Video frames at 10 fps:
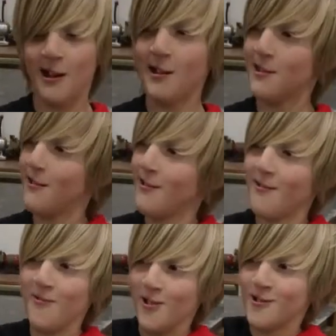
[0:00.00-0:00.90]
And
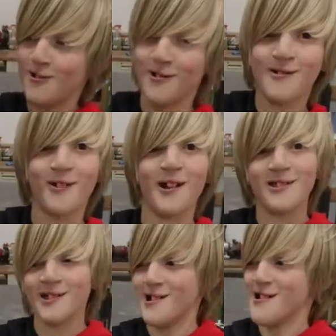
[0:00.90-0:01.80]
it's just right
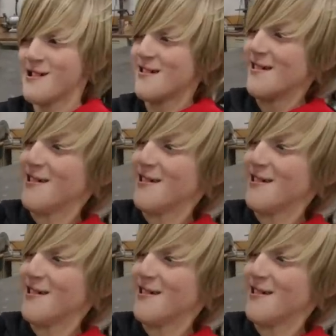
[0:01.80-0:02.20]
here.